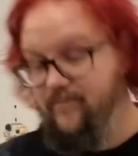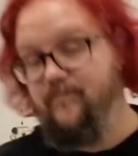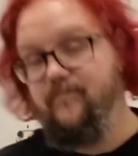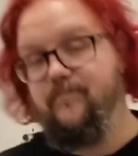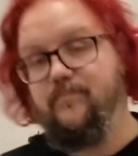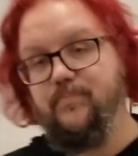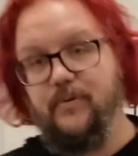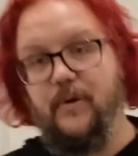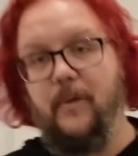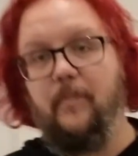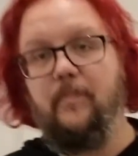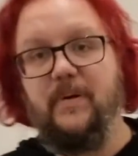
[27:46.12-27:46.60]

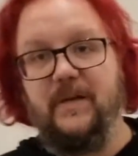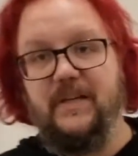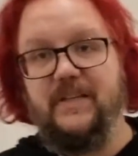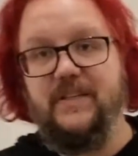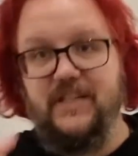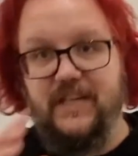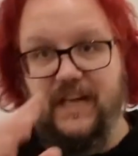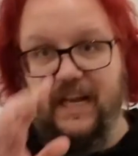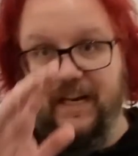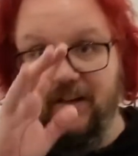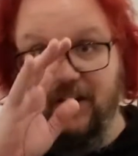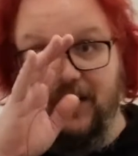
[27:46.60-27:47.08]
proper
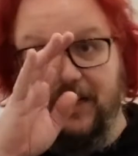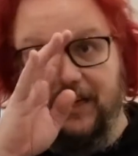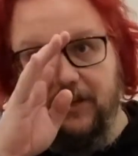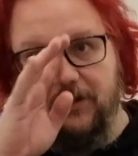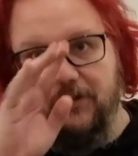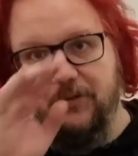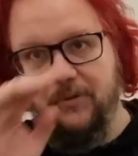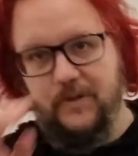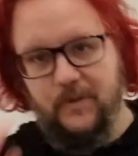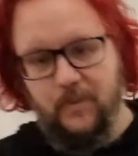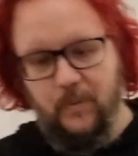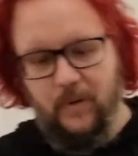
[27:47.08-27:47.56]
Jedi
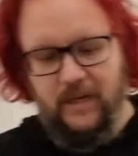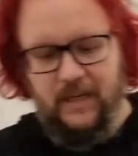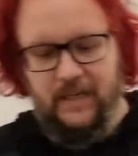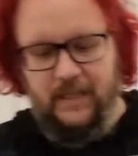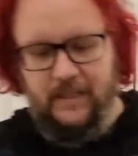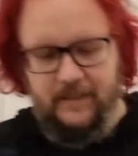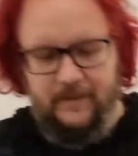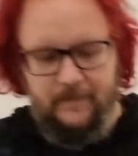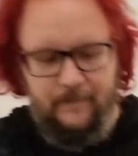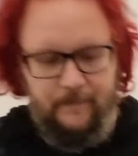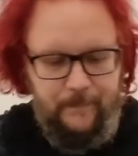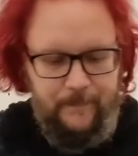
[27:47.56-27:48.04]
Luke
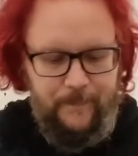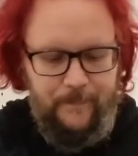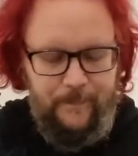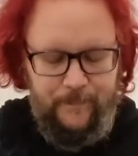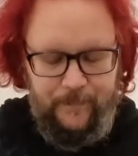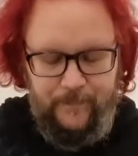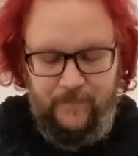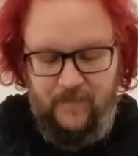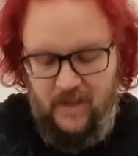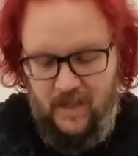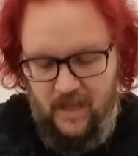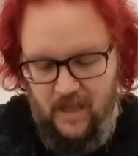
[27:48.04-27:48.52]
one.
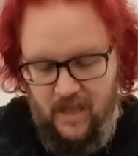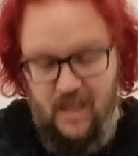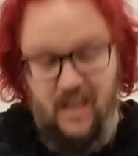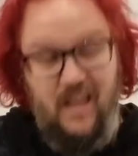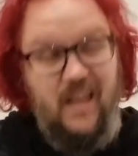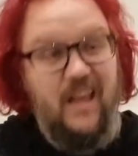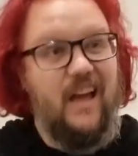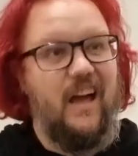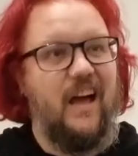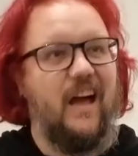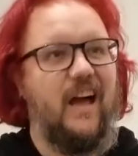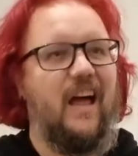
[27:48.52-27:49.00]

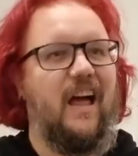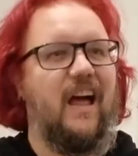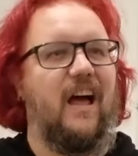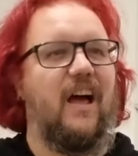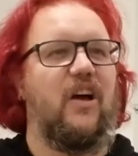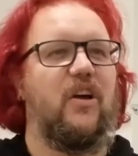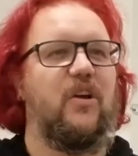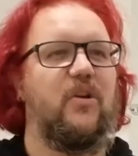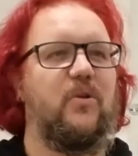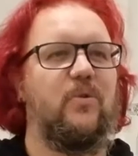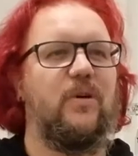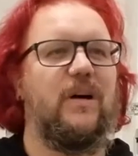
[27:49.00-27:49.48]

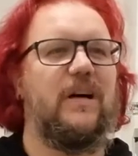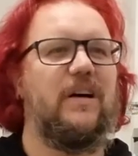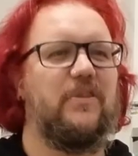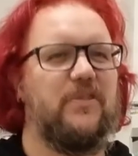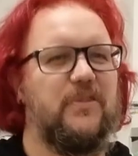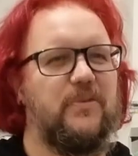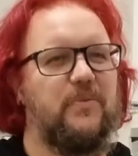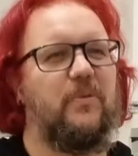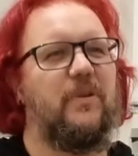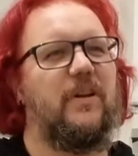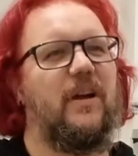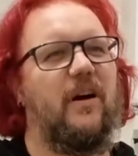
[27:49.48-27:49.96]
Who
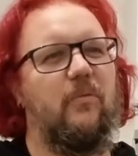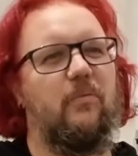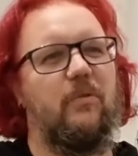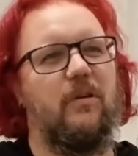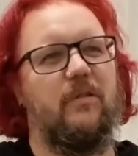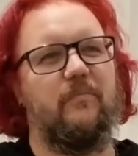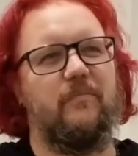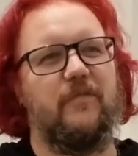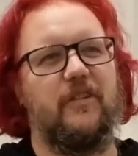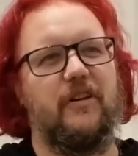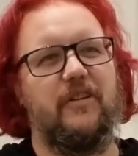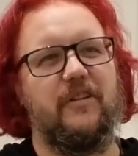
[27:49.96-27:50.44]
else would I
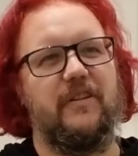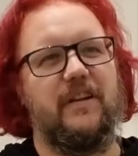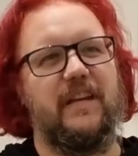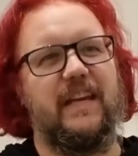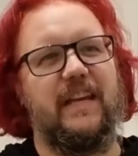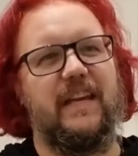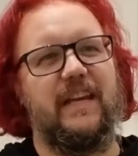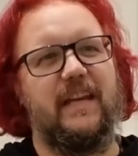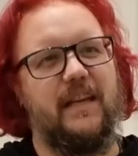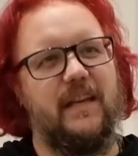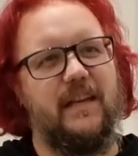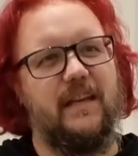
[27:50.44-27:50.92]
want on
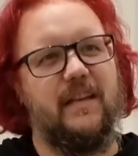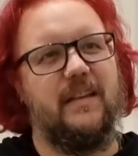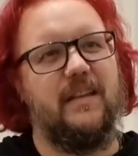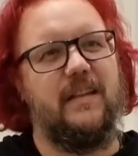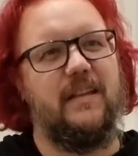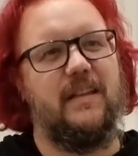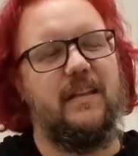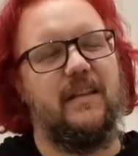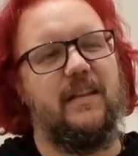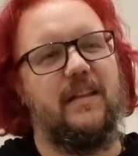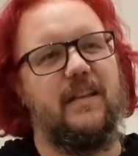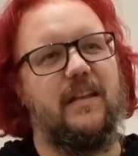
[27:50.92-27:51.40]
here?
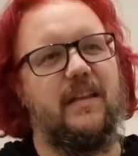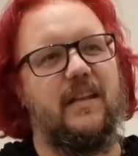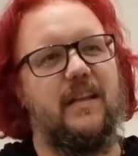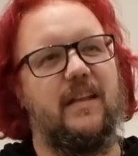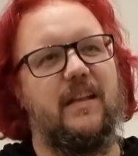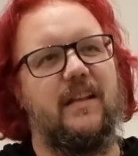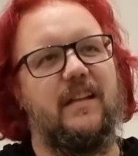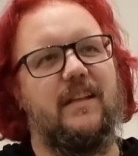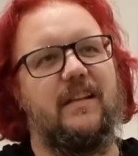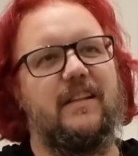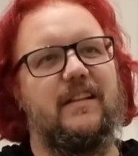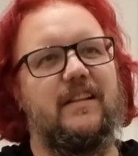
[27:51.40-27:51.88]

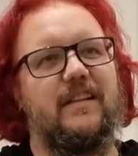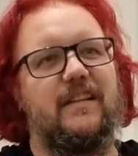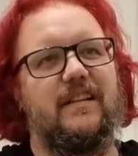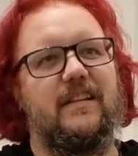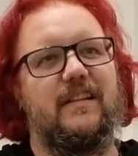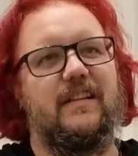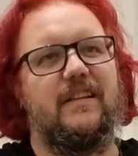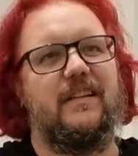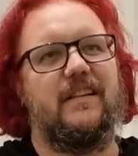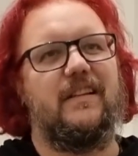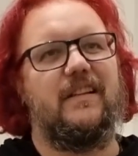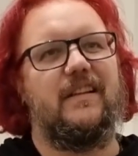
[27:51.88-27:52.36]

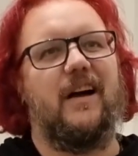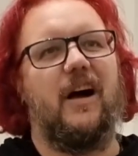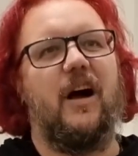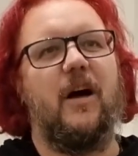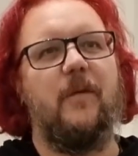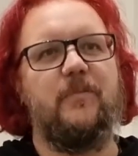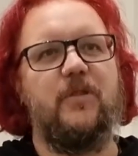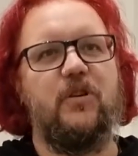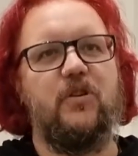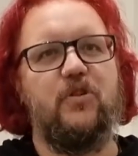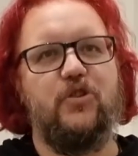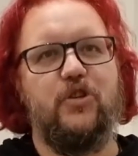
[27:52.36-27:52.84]

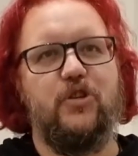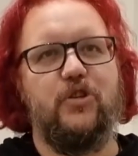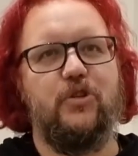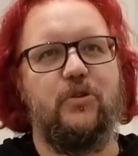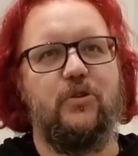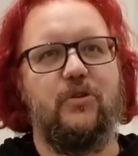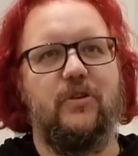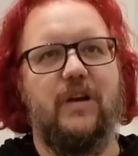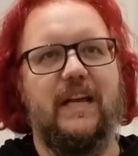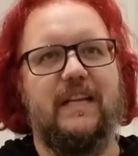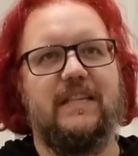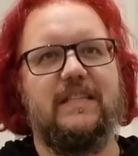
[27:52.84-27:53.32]
I'm not
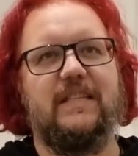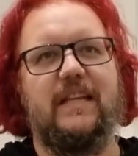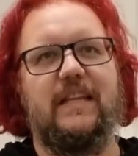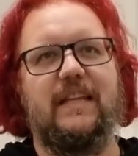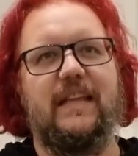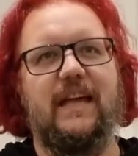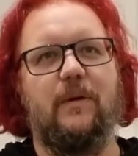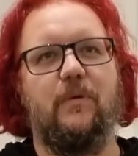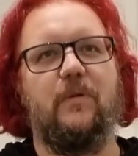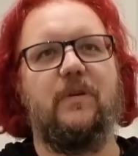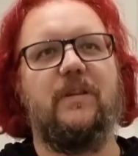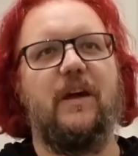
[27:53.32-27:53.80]
sure actually.
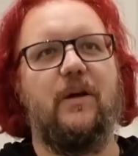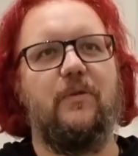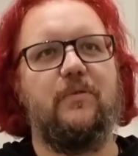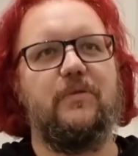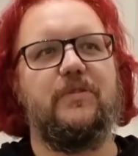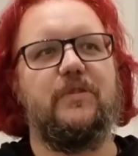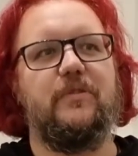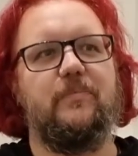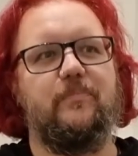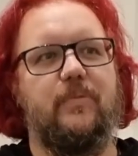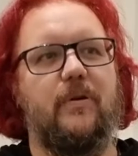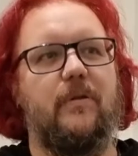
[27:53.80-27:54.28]

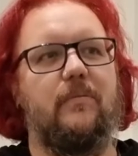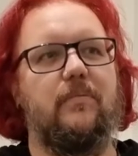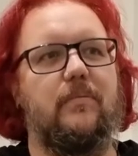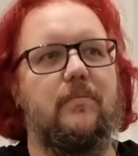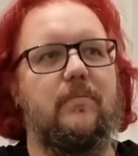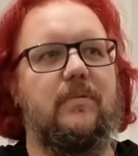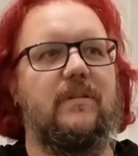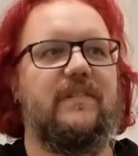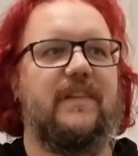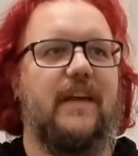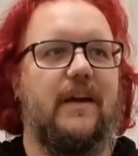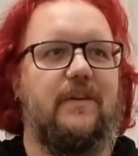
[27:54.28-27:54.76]
Those
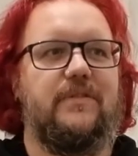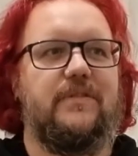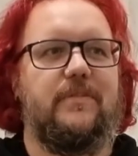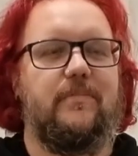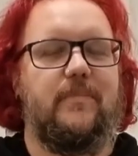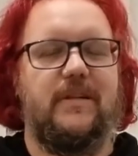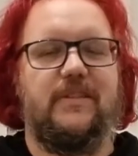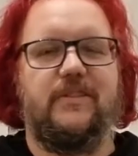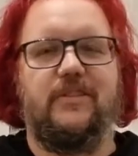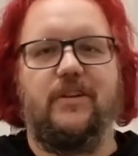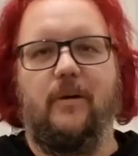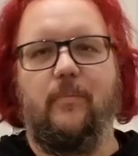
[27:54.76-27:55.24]
are
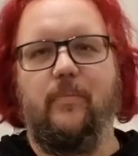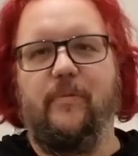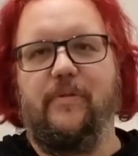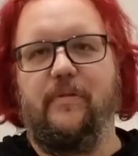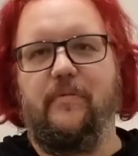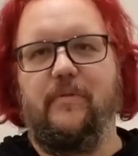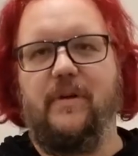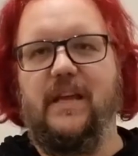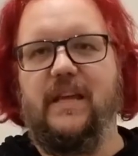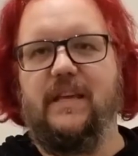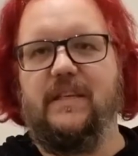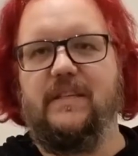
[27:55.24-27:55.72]
my top
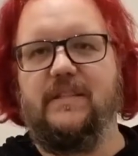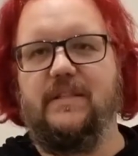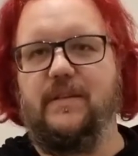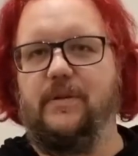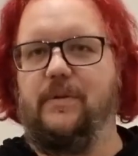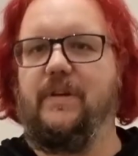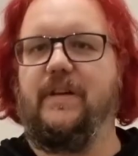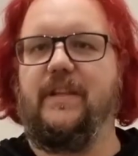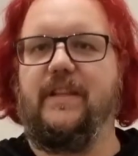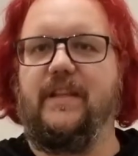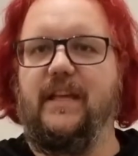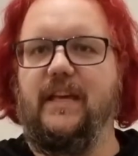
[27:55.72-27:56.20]
three.
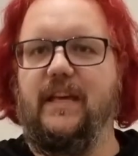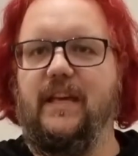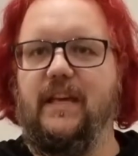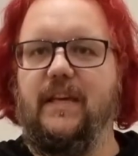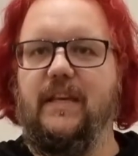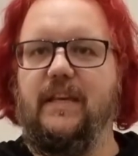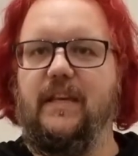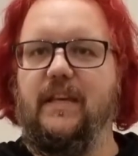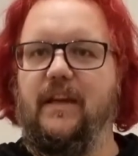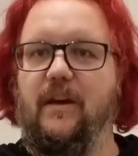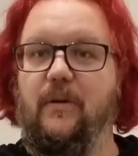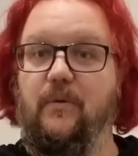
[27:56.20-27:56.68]
So I
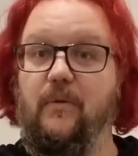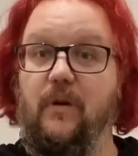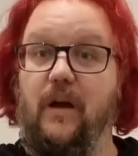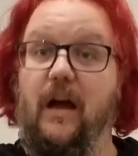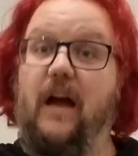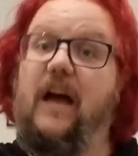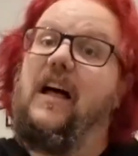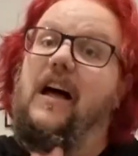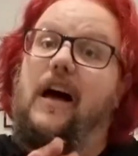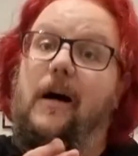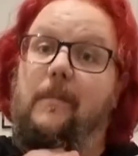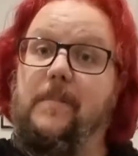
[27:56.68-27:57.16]
think, you know,
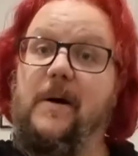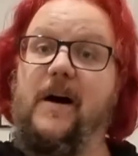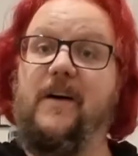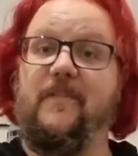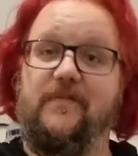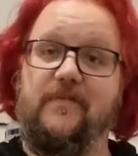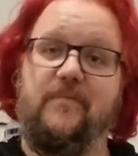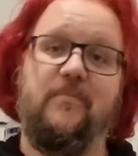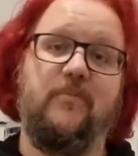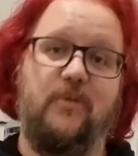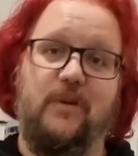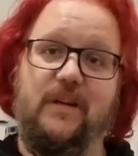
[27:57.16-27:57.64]
apart
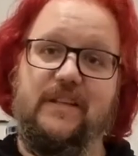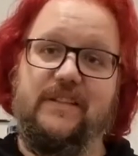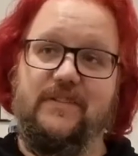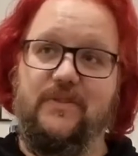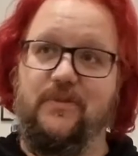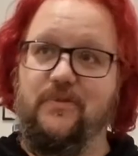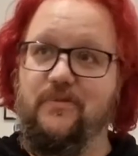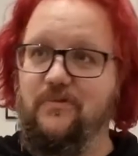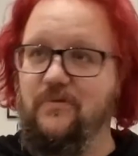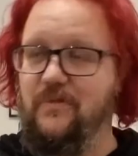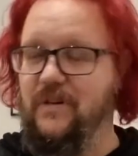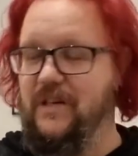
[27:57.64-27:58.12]
from the ones
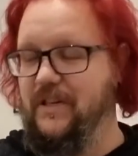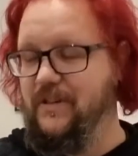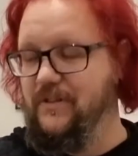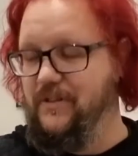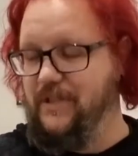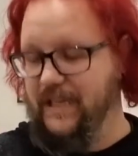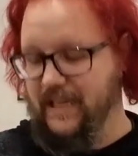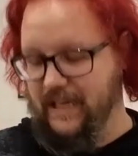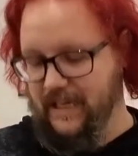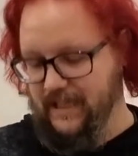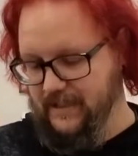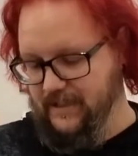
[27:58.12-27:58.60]
that are already on
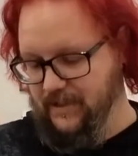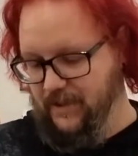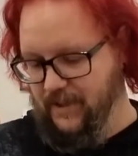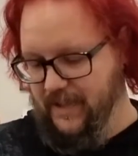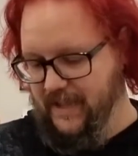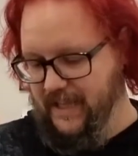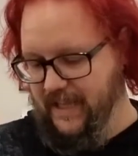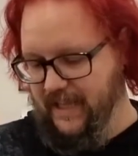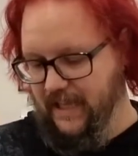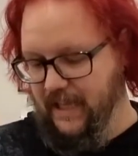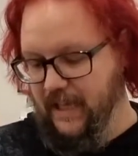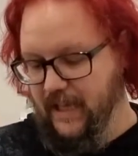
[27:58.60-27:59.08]
here. So I
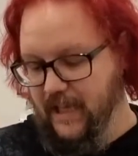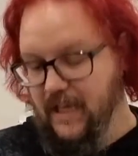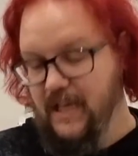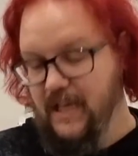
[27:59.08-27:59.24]
think